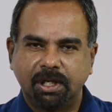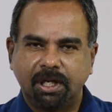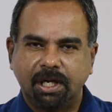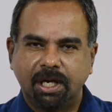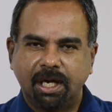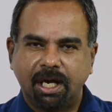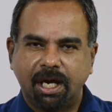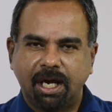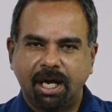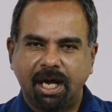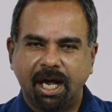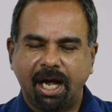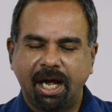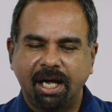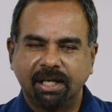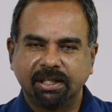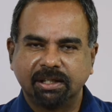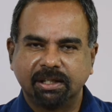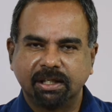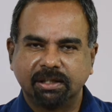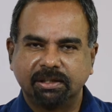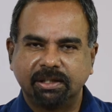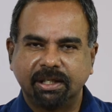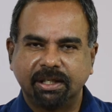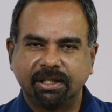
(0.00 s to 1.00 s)
And
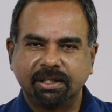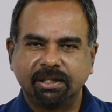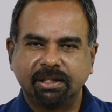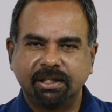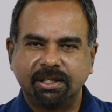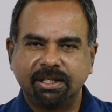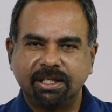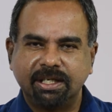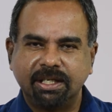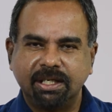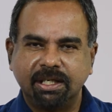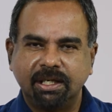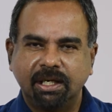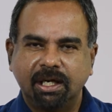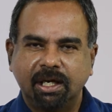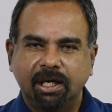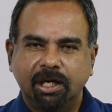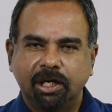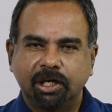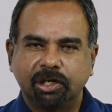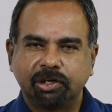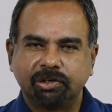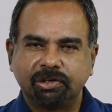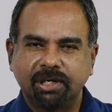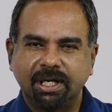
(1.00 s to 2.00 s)
then he
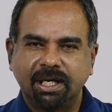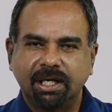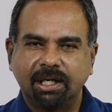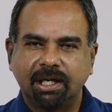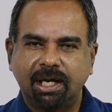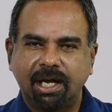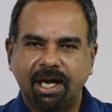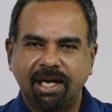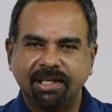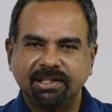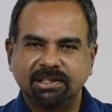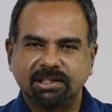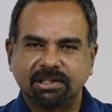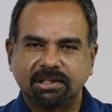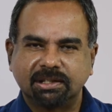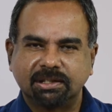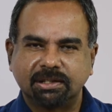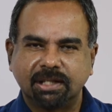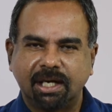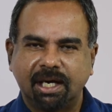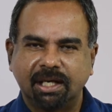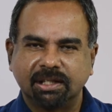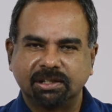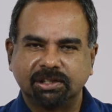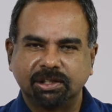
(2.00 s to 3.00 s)
realized
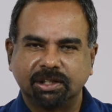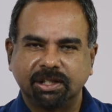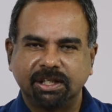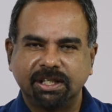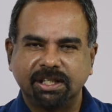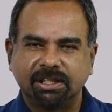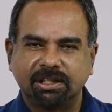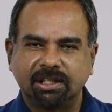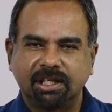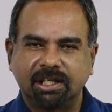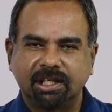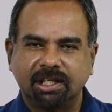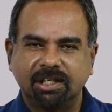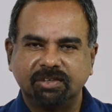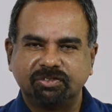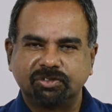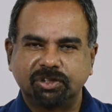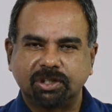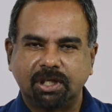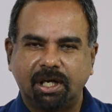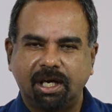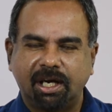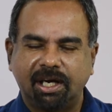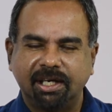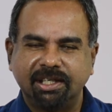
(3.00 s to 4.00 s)
that Heathcliff's
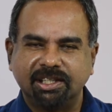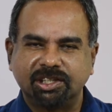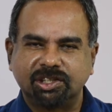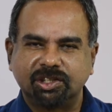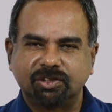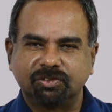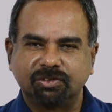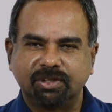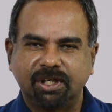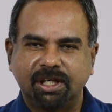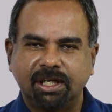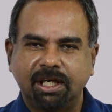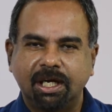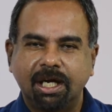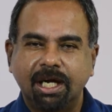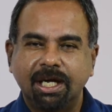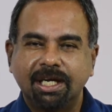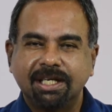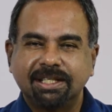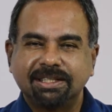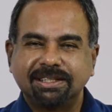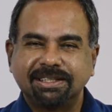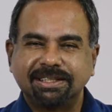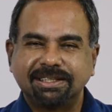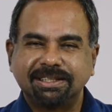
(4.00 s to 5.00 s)
eyes were
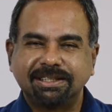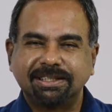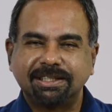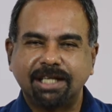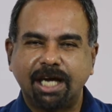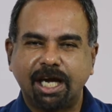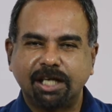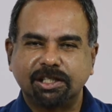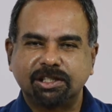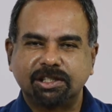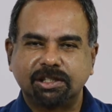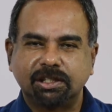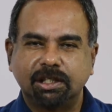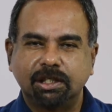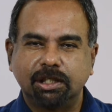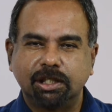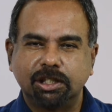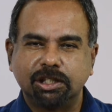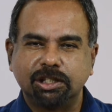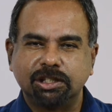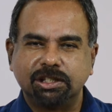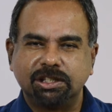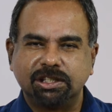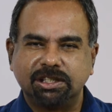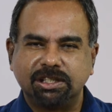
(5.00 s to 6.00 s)
set
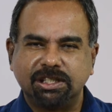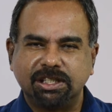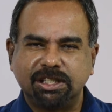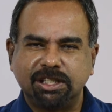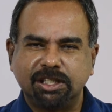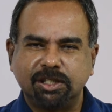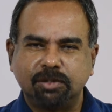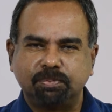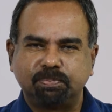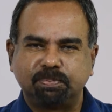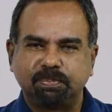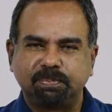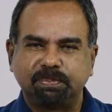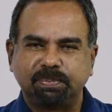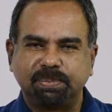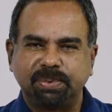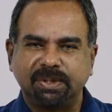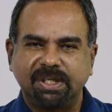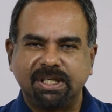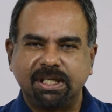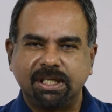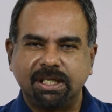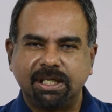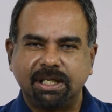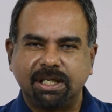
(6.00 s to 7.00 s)

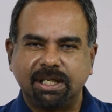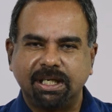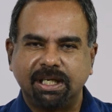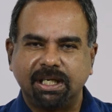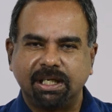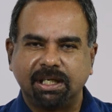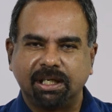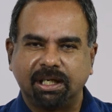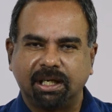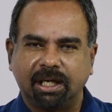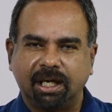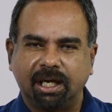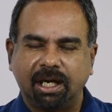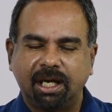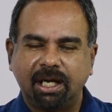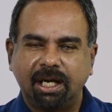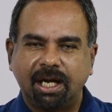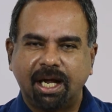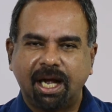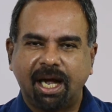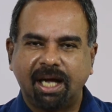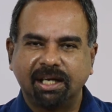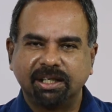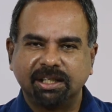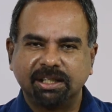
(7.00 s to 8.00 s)
deeply in,
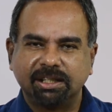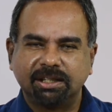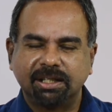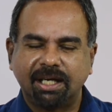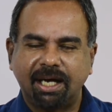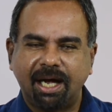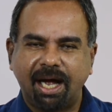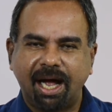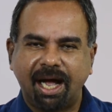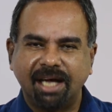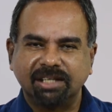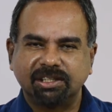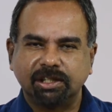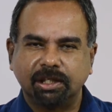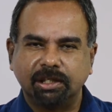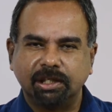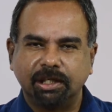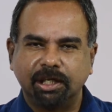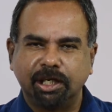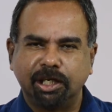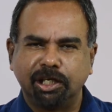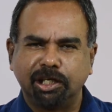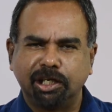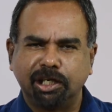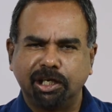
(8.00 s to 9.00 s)
and it had
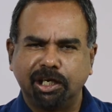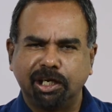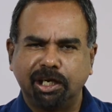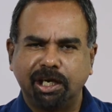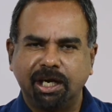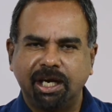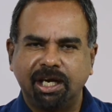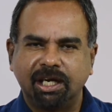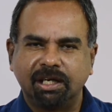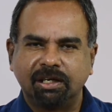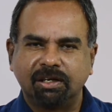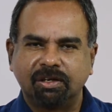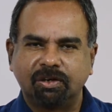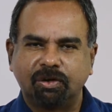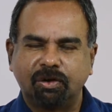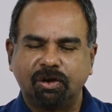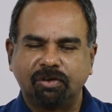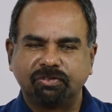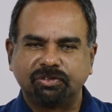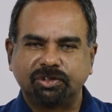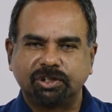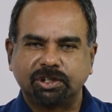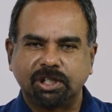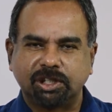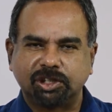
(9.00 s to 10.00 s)
an air of
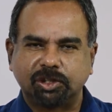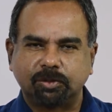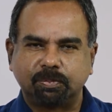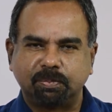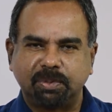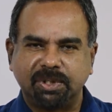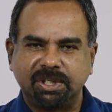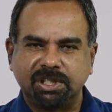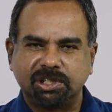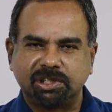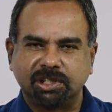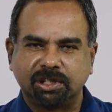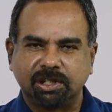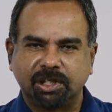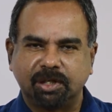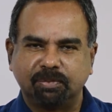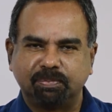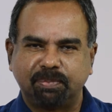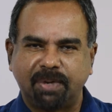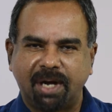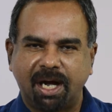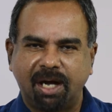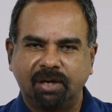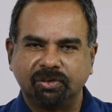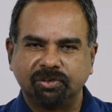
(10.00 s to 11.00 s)
suspicion
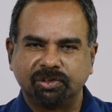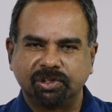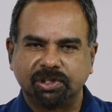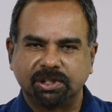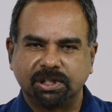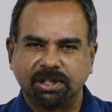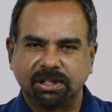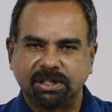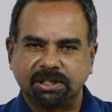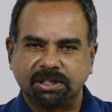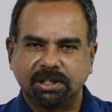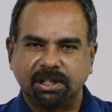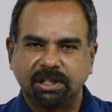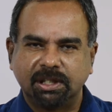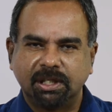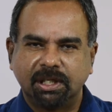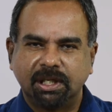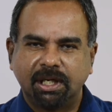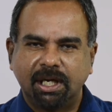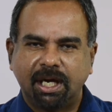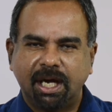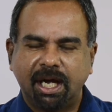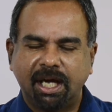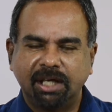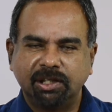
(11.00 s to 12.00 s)
about it.
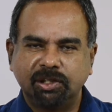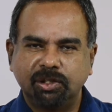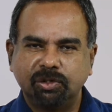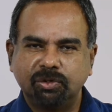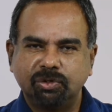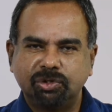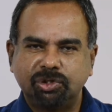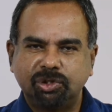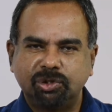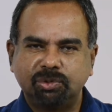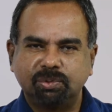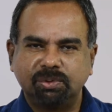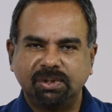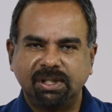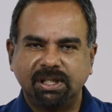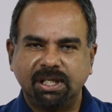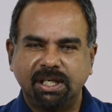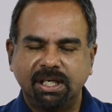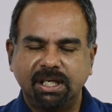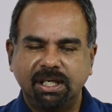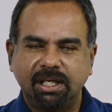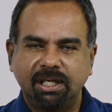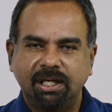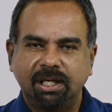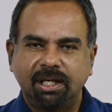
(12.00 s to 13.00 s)
And
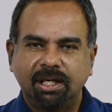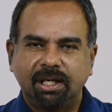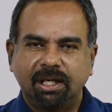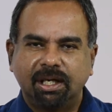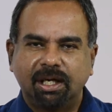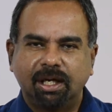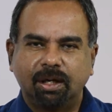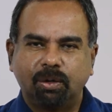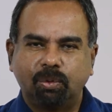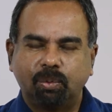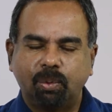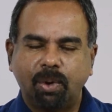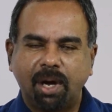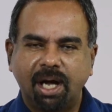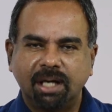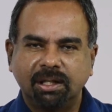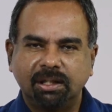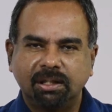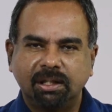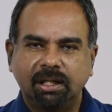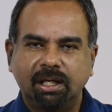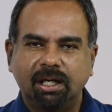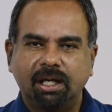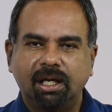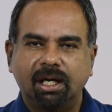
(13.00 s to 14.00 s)
usually,
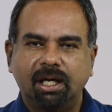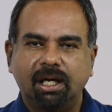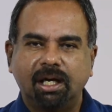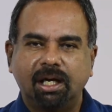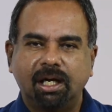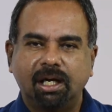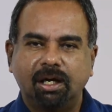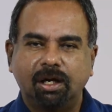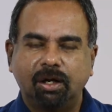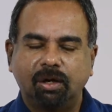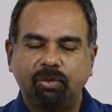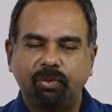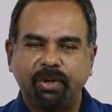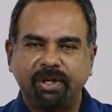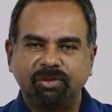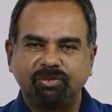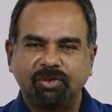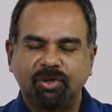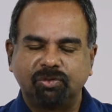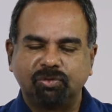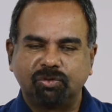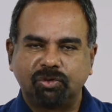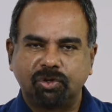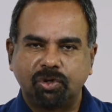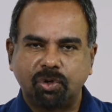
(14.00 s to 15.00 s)
when
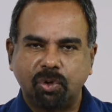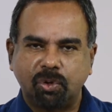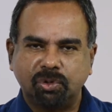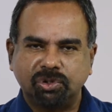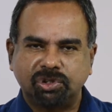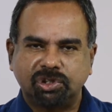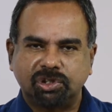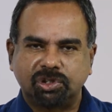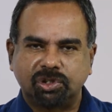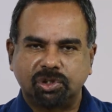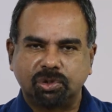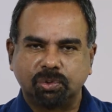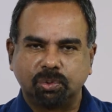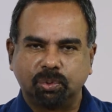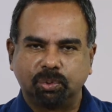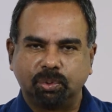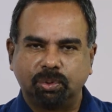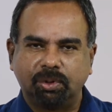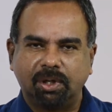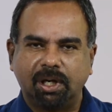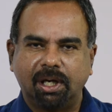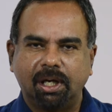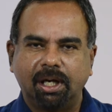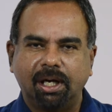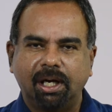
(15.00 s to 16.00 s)
one goes
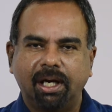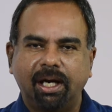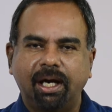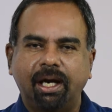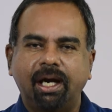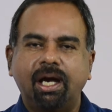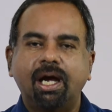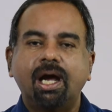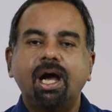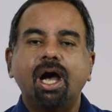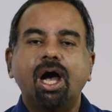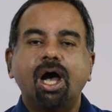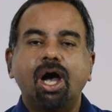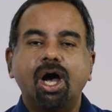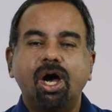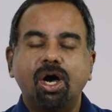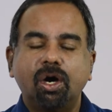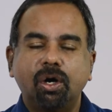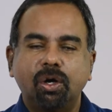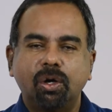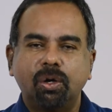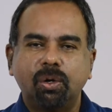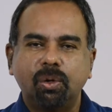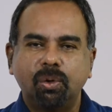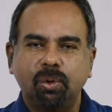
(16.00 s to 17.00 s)
to a
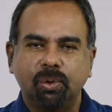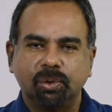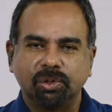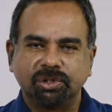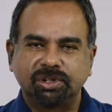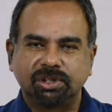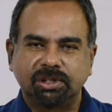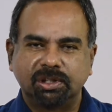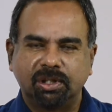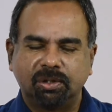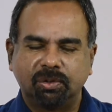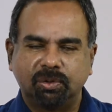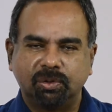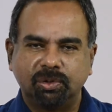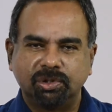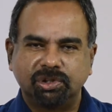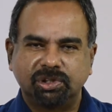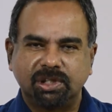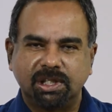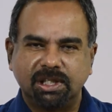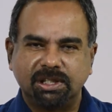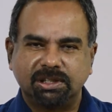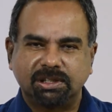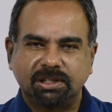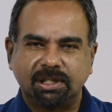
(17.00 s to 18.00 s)
host, the host
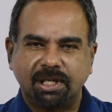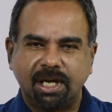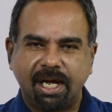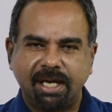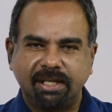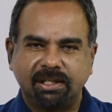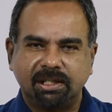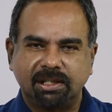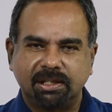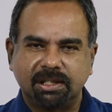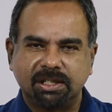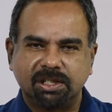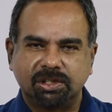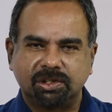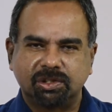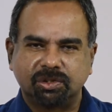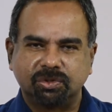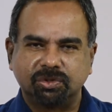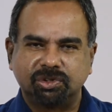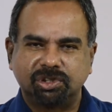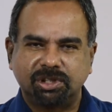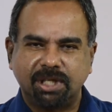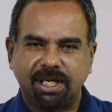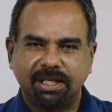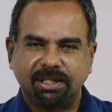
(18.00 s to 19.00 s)
is likely to
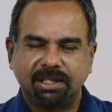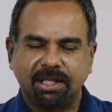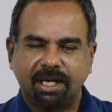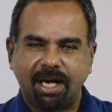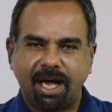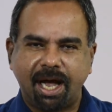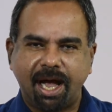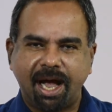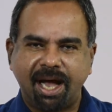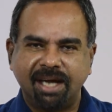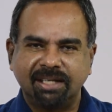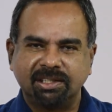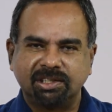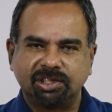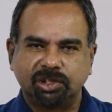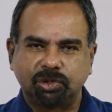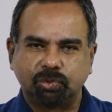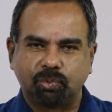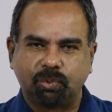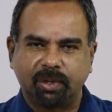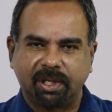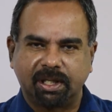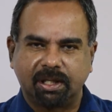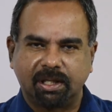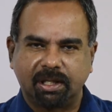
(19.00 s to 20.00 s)
shake hands
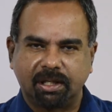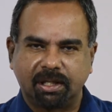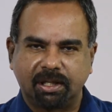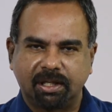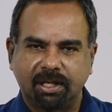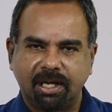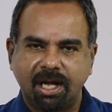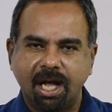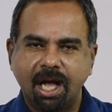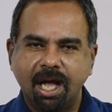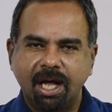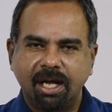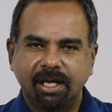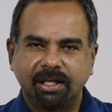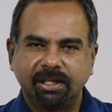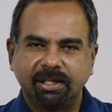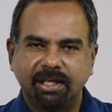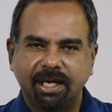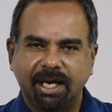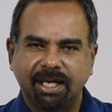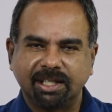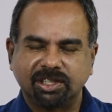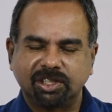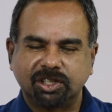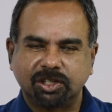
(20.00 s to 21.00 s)
with the
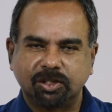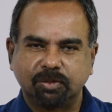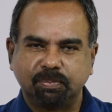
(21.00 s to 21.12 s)
guest.